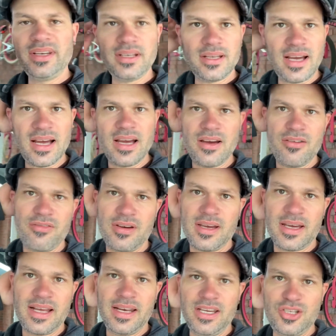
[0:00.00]
have
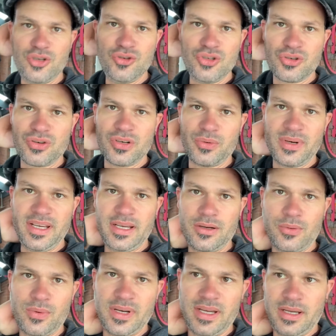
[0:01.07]
an issue during the week
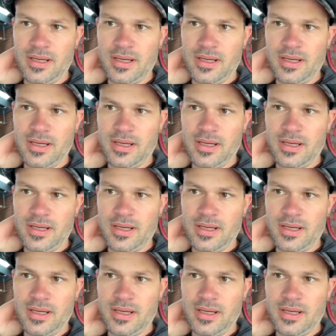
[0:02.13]
where